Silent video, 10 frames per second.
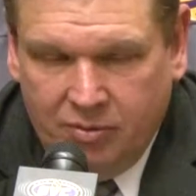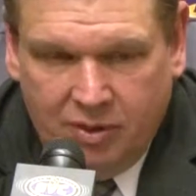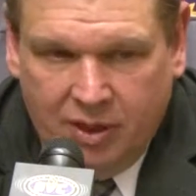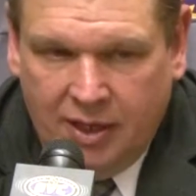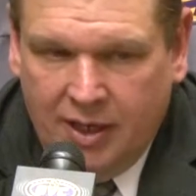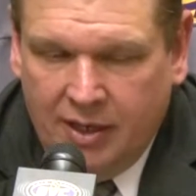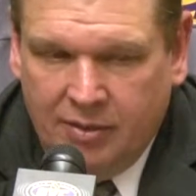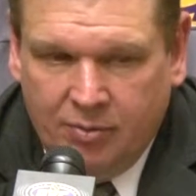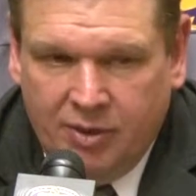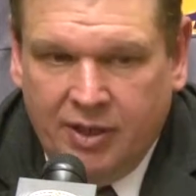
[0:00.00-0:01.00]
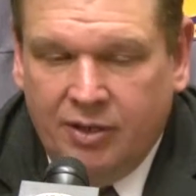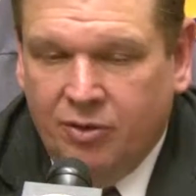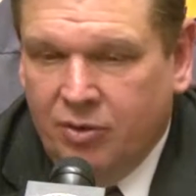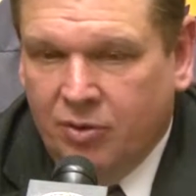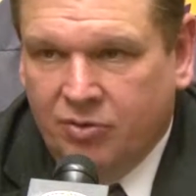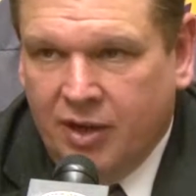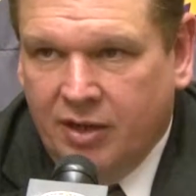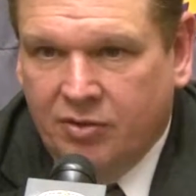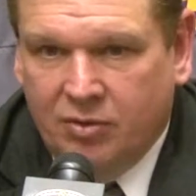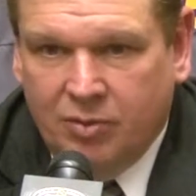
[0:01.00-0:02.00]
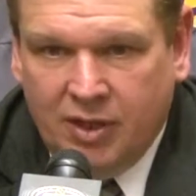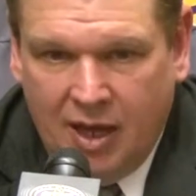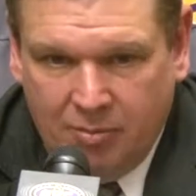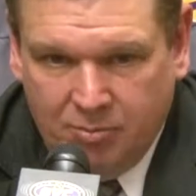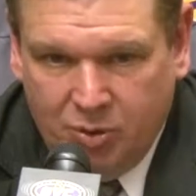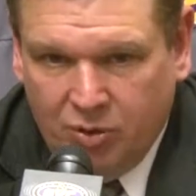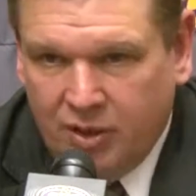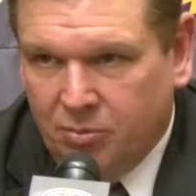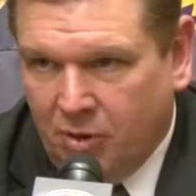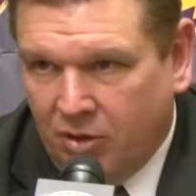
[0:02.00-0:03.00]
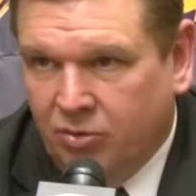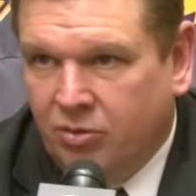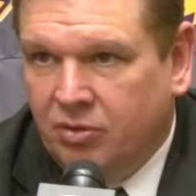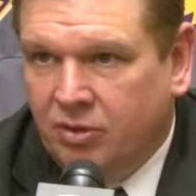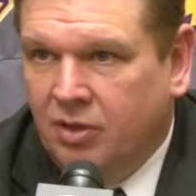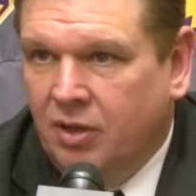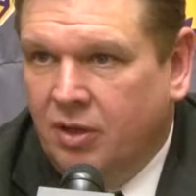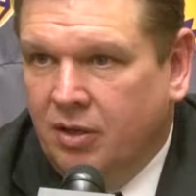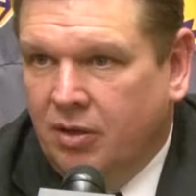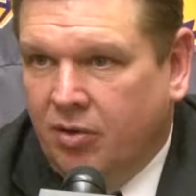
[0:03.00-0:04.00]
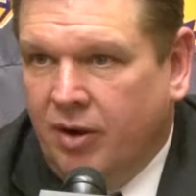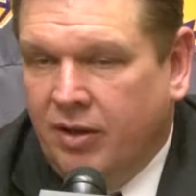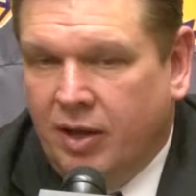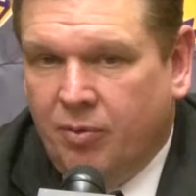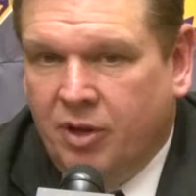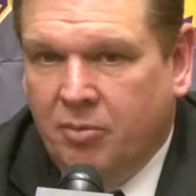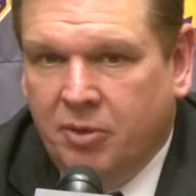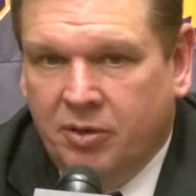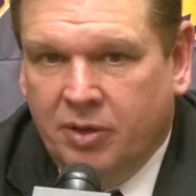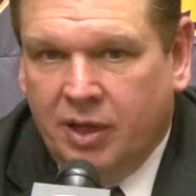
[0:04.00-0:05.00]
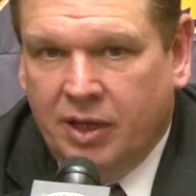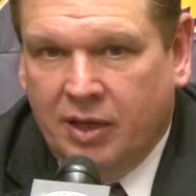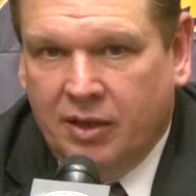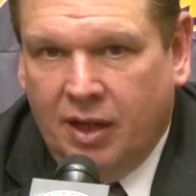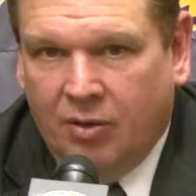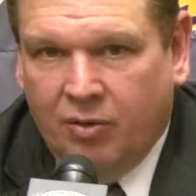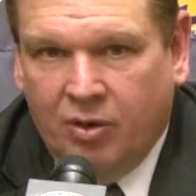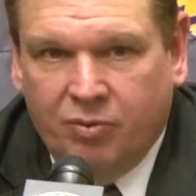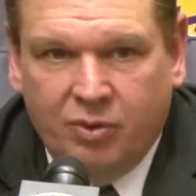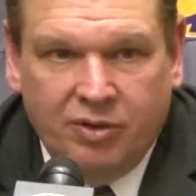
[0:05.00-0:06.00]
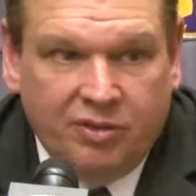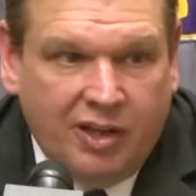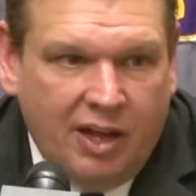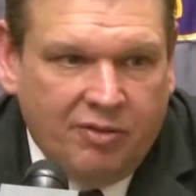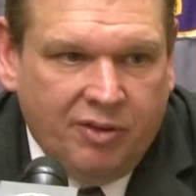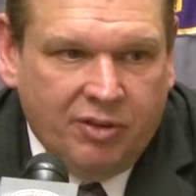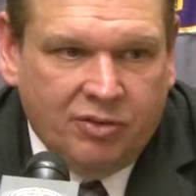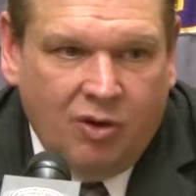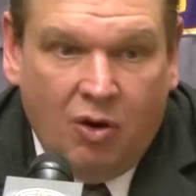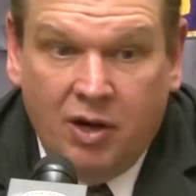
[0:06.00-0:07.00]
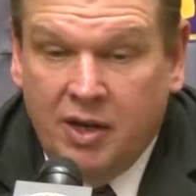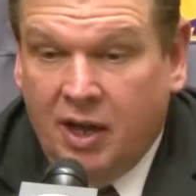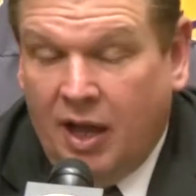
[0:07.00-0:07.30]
And we didn't do those things, and we got bullied and muscled and around that rim, and I don't know if we just kind of felt sorry.